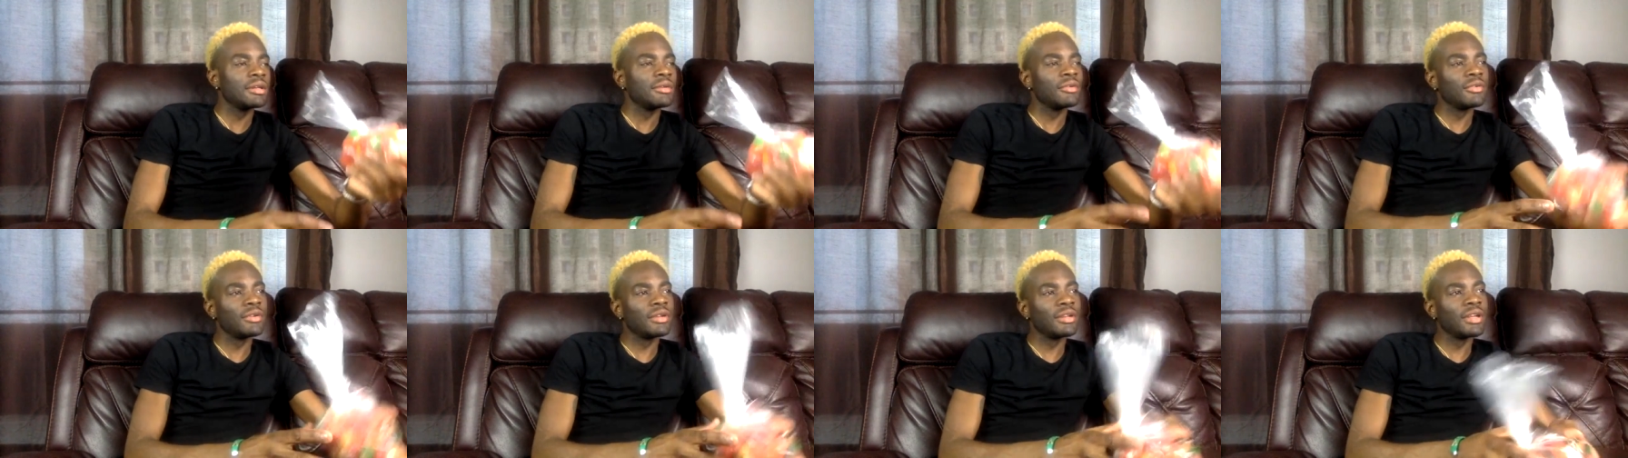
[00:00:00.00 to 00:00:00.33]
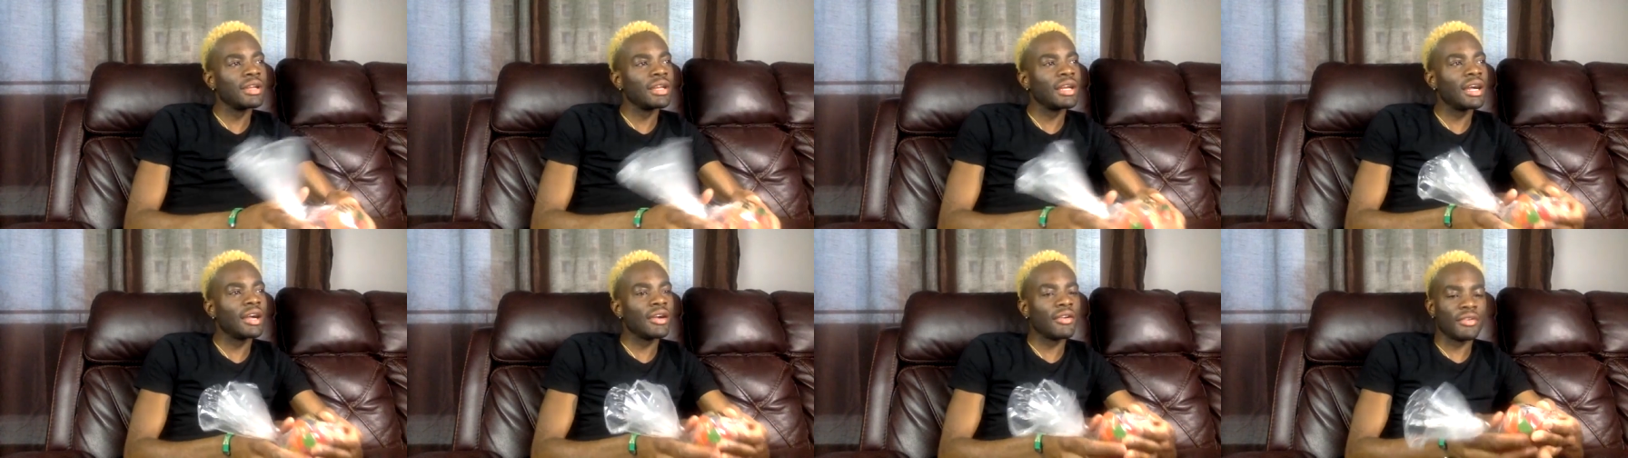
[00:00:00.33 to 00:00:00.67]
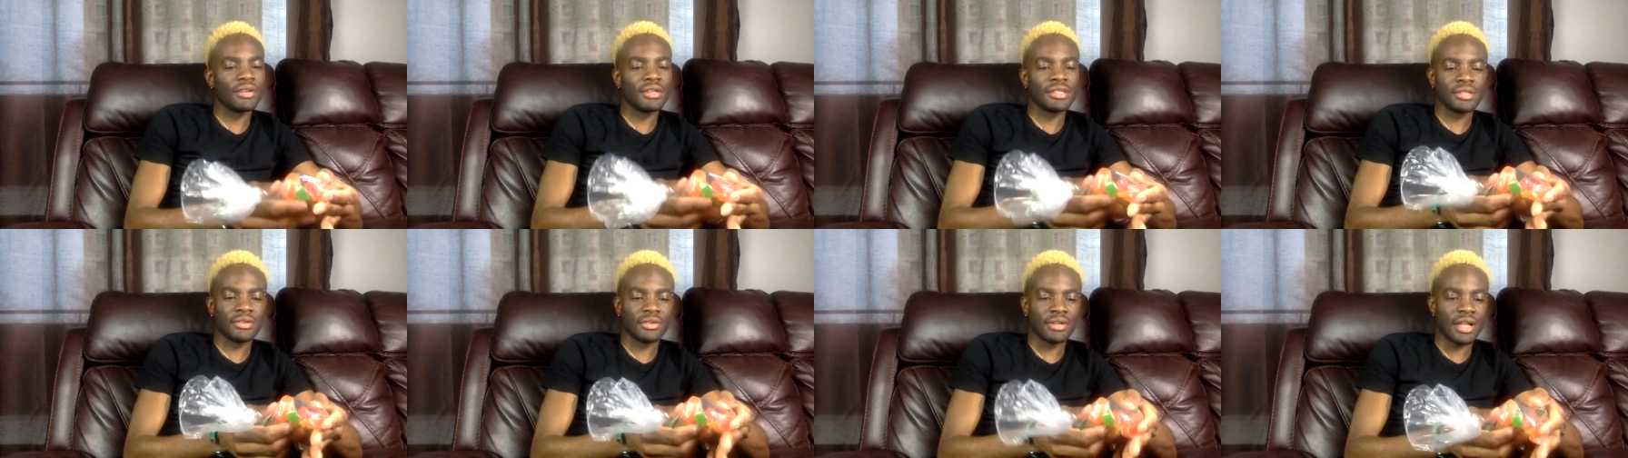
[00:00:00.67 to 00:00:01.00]
When I
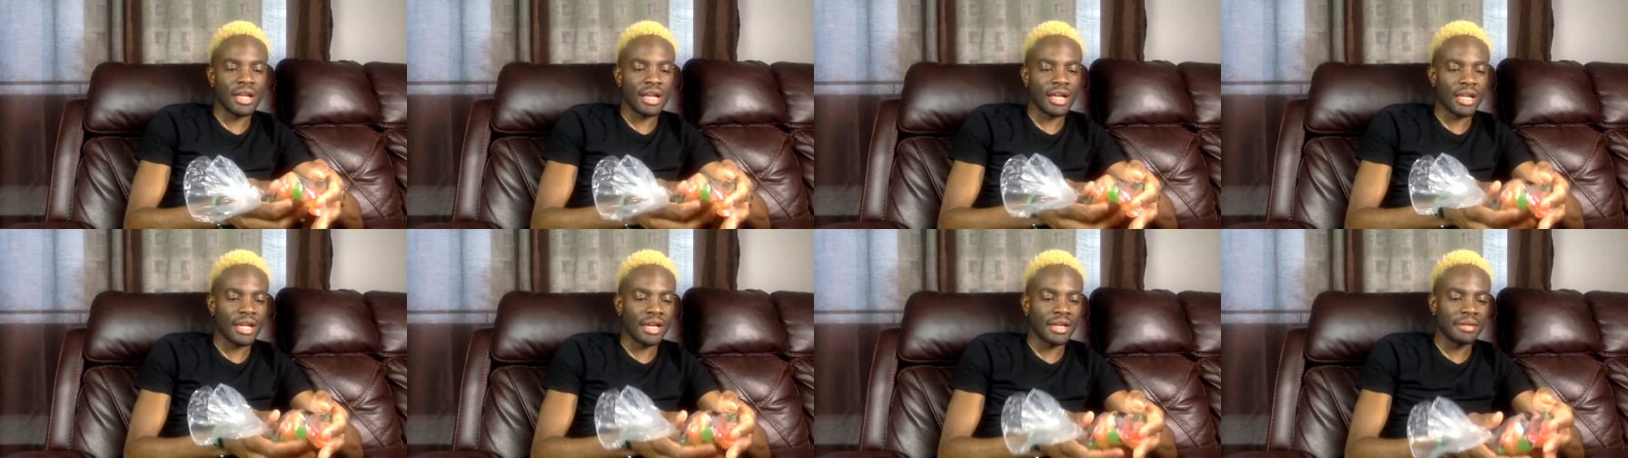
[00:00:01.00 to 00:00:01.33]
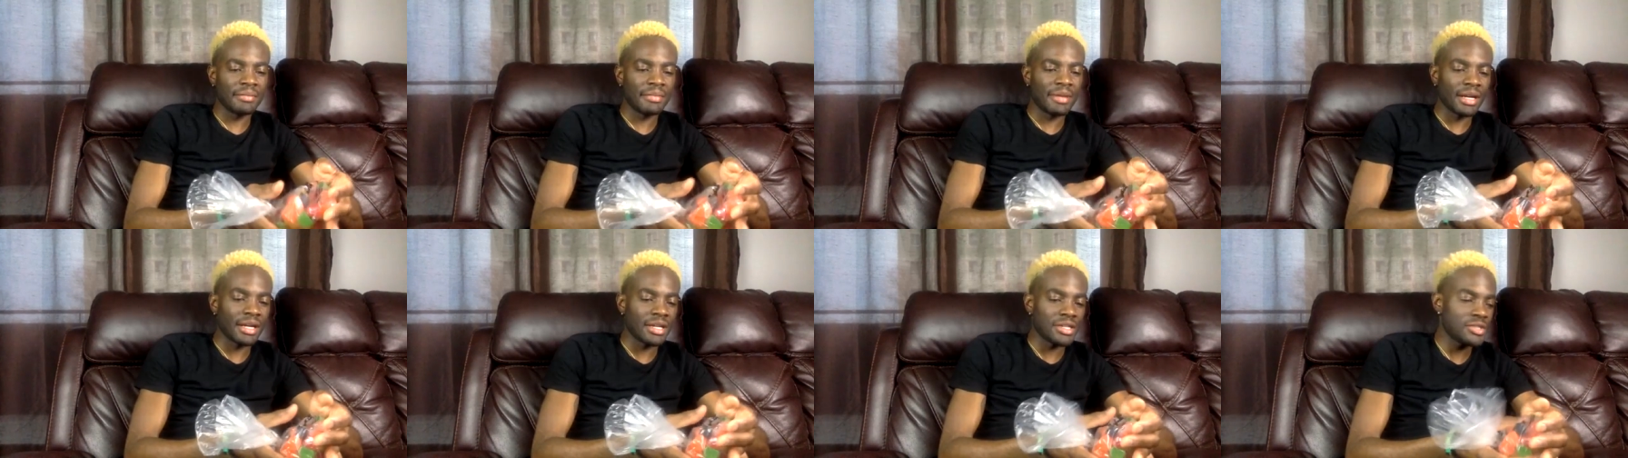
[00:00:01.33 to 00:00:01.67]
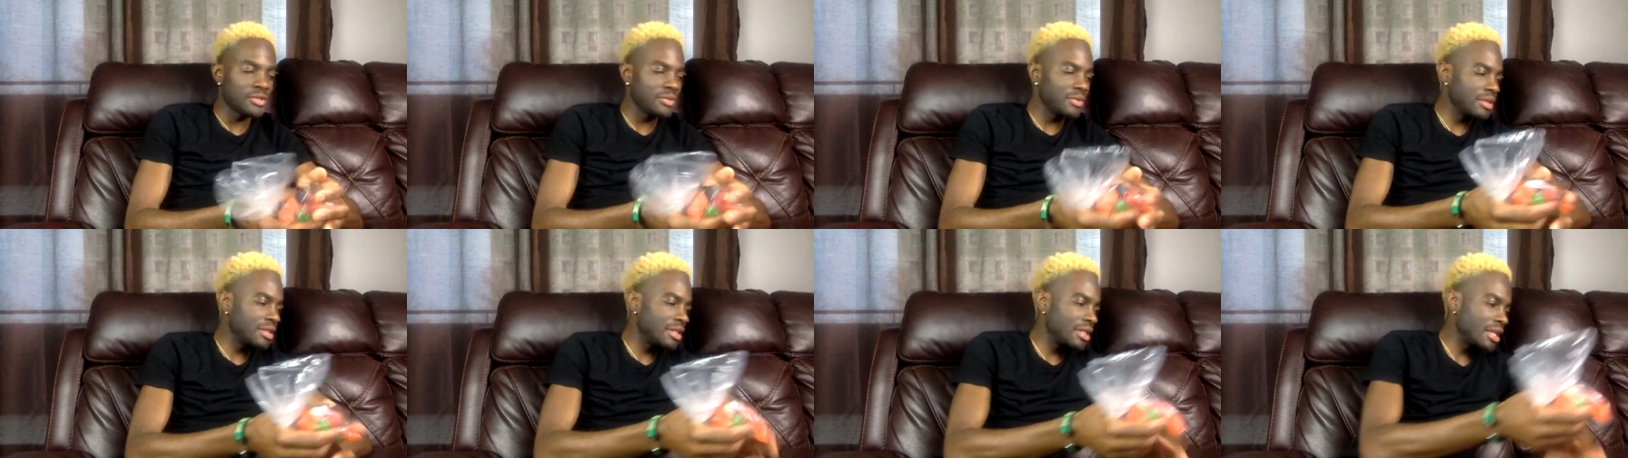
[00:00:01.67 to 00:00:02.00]
agree, so we're not kind of bag of
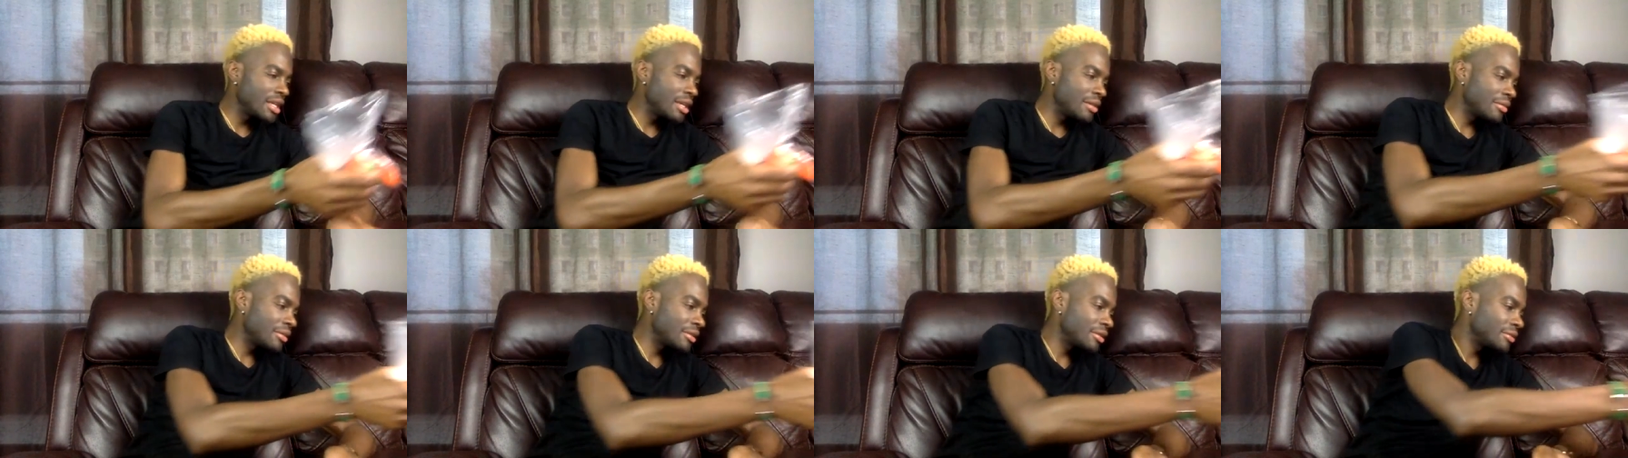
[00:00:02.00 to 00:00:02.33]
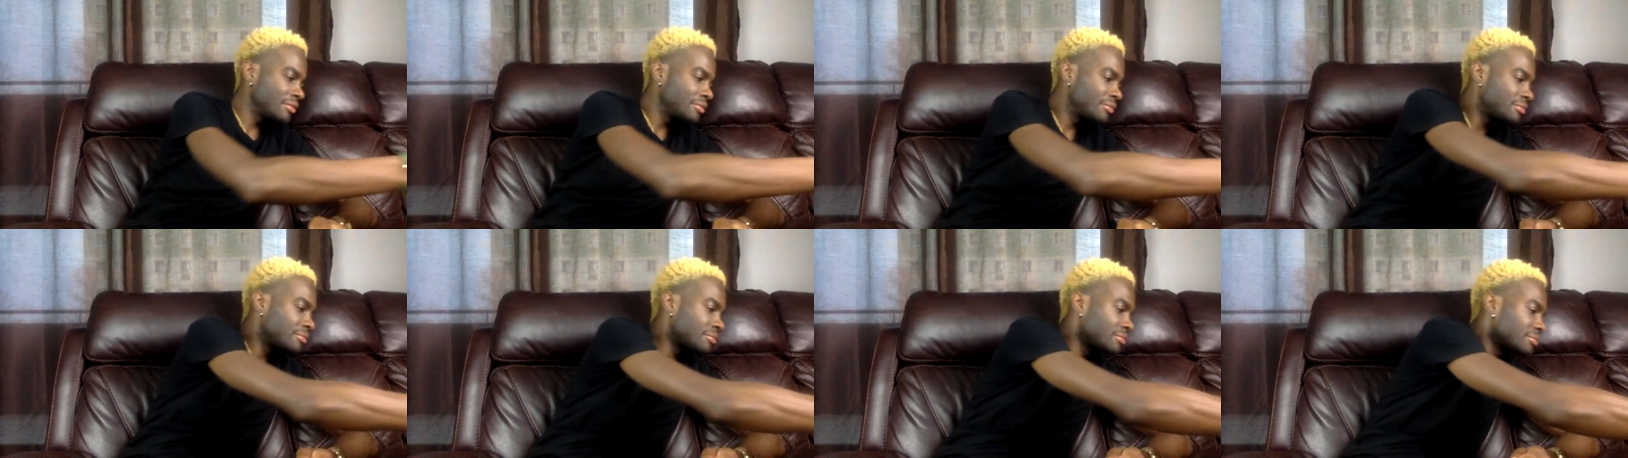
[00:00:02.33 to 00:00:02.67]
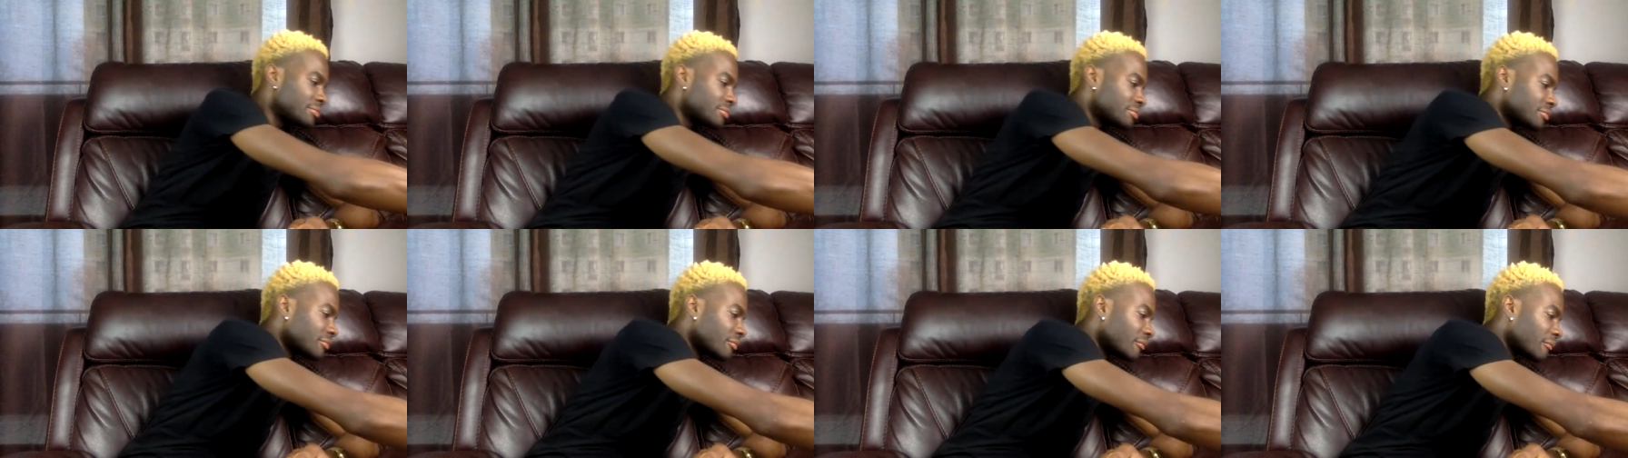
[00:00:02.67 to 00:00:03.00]
sweet here, man. No,
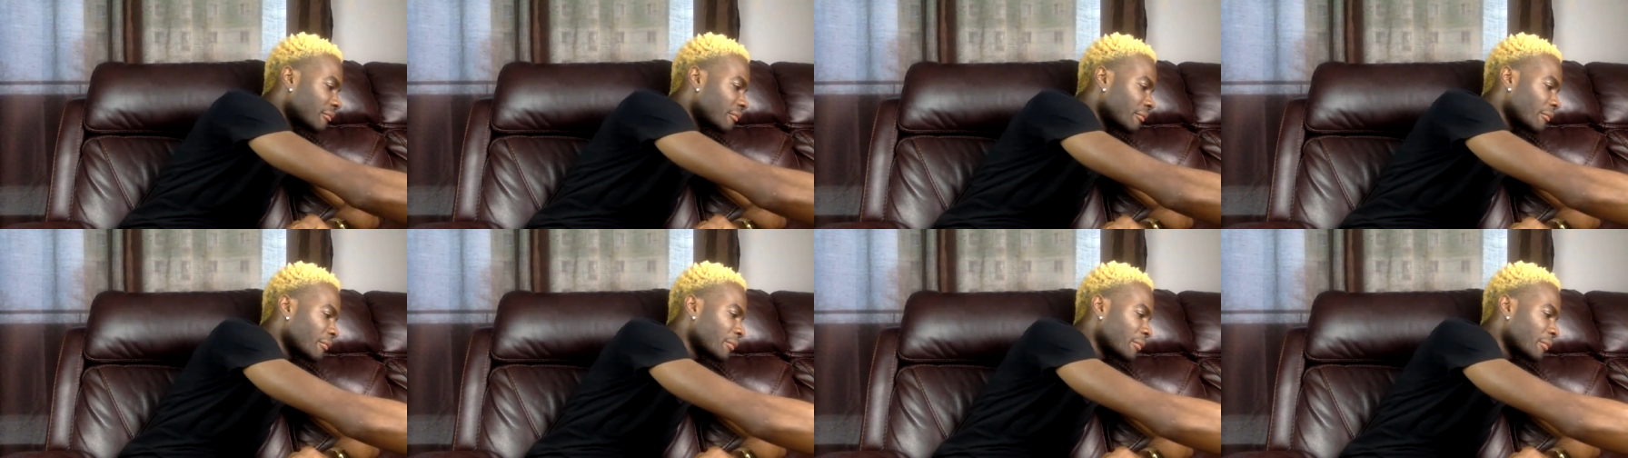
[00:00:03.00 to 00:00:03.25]
it's for eh.